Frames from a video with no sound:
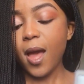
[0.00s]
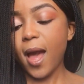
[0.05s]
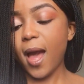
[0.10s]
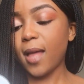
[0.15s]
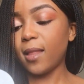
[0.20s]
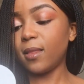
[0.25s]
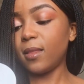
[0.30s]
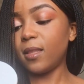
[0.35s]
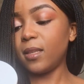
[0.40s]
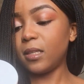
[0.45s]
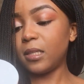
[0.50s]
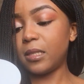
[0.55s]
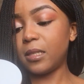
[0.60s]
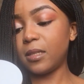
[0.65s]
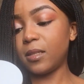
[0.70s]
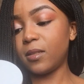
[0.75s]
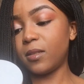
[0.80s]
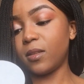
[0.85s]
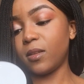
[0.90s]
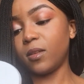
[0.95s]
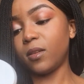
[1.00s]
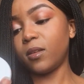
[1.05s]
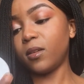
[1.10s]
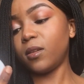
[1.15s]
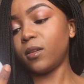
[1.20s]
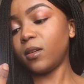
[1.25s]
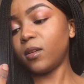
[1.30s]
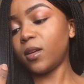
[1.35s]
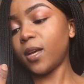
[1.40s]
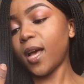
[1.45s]
and this is
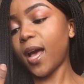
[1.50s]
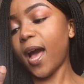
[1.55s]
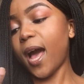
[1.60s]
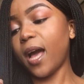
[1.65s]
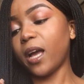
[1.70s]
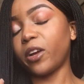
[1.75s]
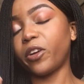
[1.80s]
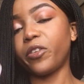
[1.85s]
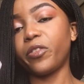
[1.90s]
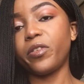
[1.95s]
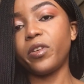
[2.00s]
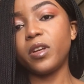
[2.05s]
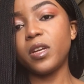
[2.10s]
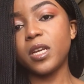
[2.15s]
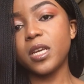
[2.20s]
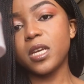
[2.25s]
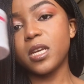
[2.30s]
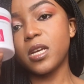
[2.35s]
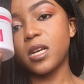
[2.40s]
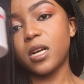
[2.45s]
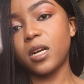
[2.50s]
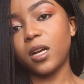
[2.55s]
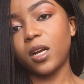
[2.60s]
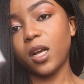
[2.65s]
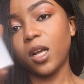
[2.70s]
the acrylic